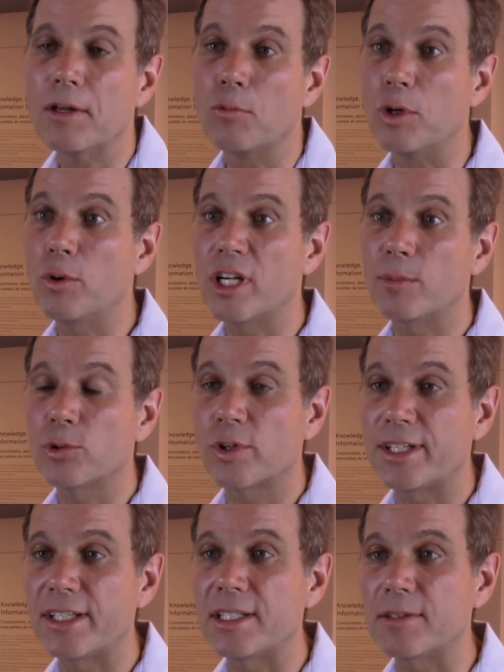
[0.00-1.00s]
we were able to
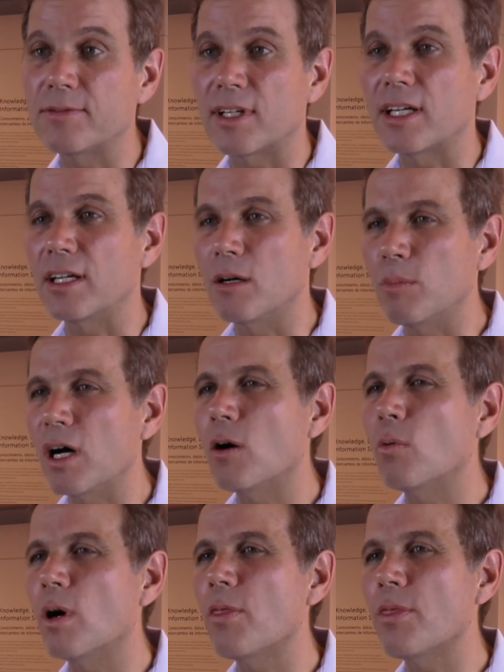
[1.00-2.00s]
identify
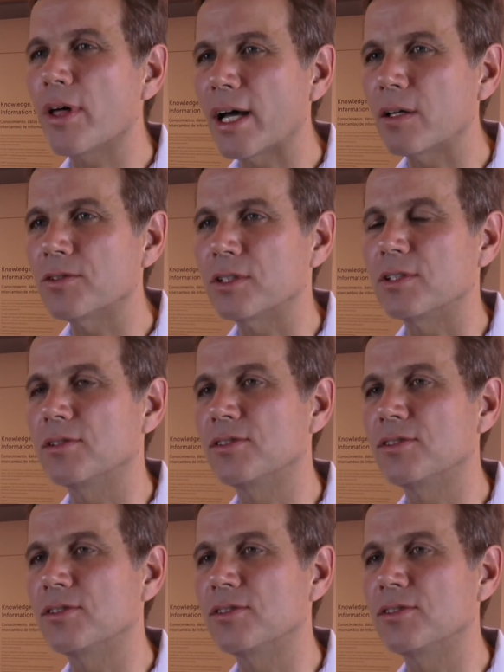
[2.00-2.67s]
about 1,000